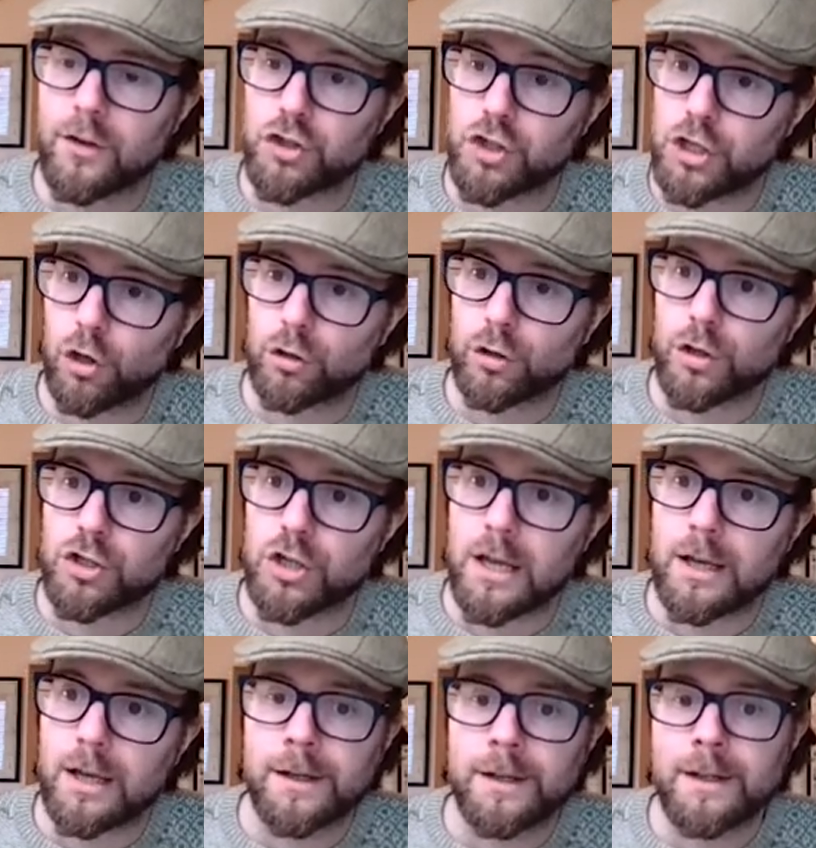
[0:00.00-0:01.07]
the
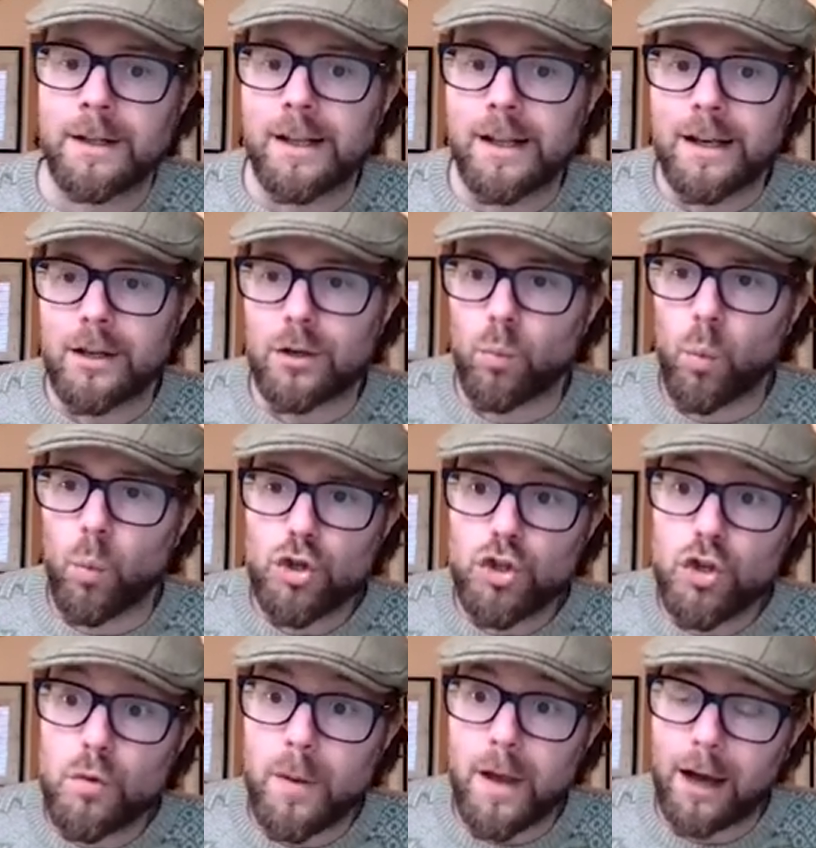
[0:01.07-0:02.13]
geology,
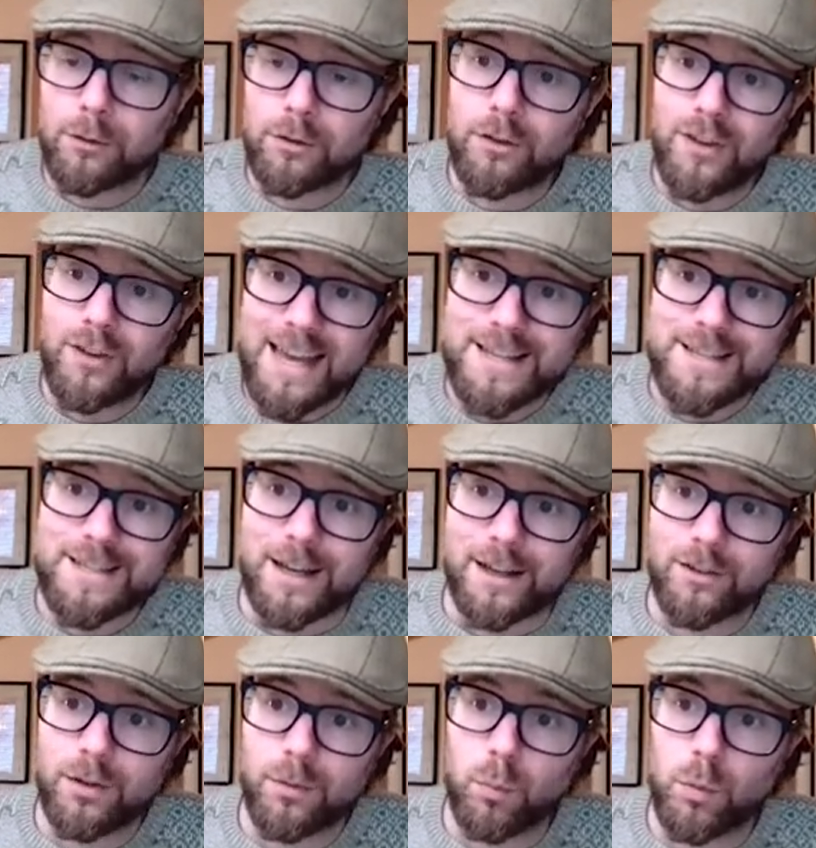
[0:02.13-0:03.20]
would you be able to taste
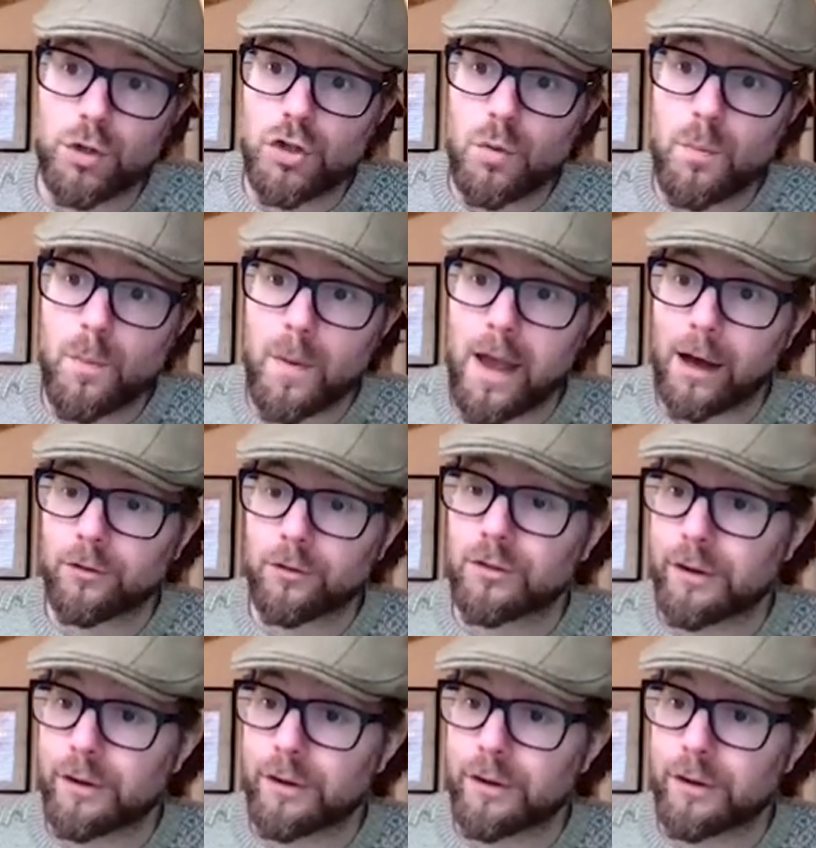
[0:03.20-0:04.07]
it? Would you be able to